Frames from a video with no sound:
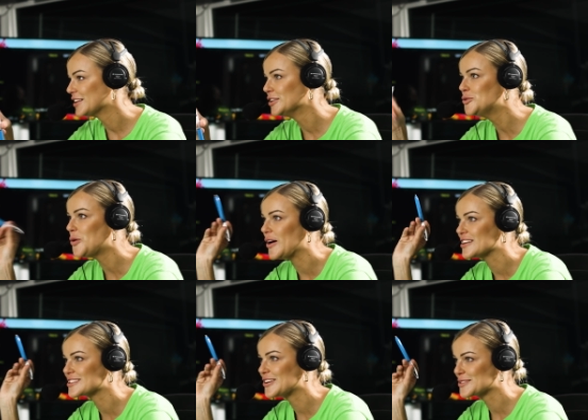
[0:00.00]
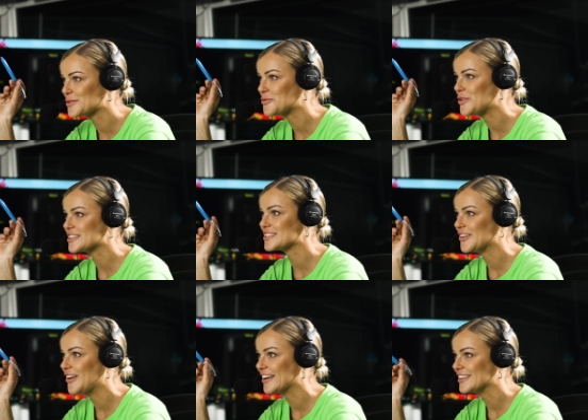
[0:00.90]
Luai signs with West
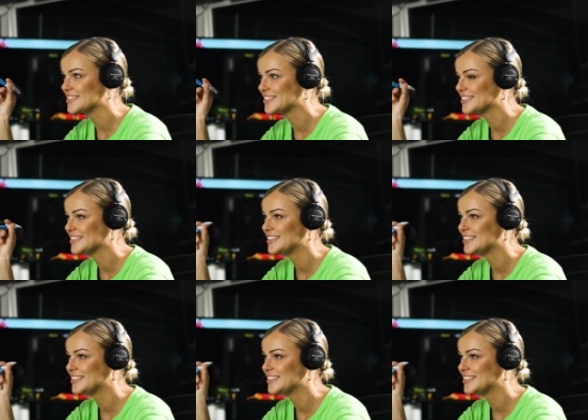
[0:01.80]
Tigers.